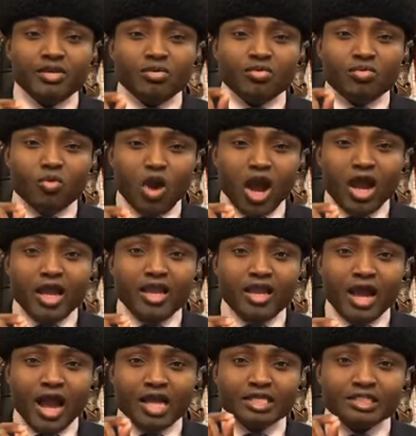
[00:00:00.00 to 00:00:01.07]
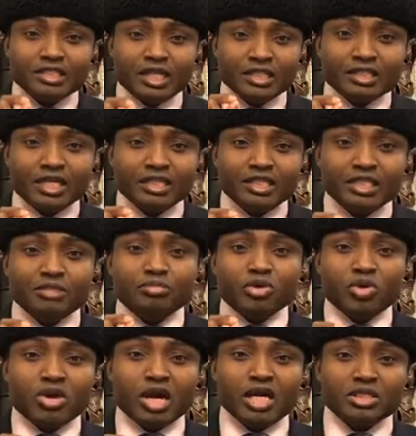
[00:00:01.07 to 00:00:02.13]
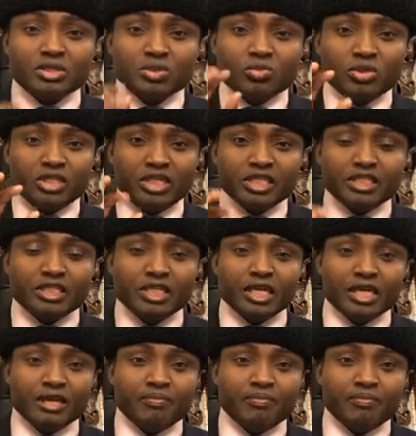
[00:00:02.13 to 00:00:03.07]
why I started this broadcast with this